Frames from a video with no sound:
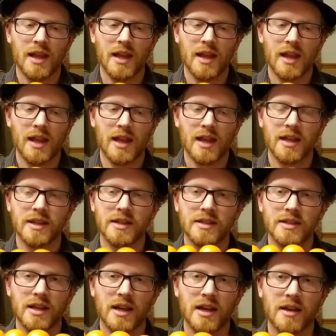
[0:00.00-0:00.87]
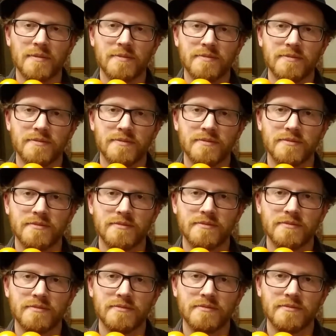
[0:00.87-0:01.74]
And
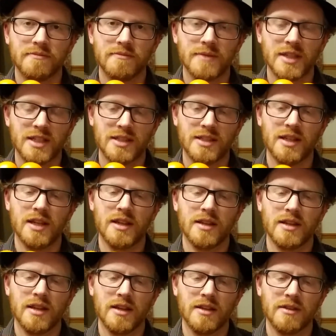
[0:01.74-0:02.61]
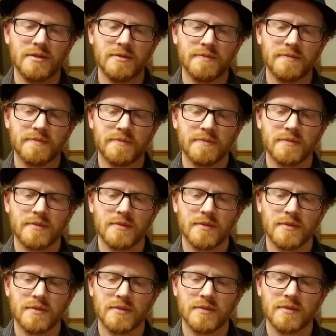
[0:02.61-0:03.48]
it's staying together.
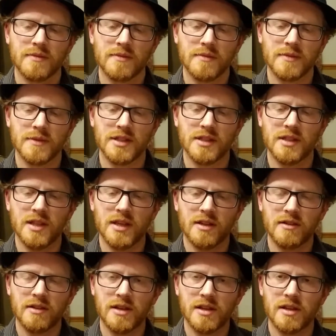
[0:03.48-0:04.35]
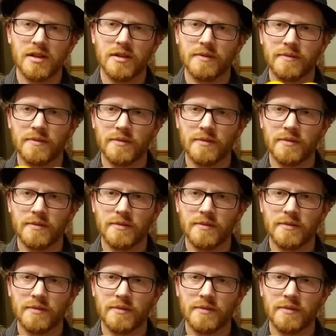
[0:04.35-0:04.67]
Isn't that crazy?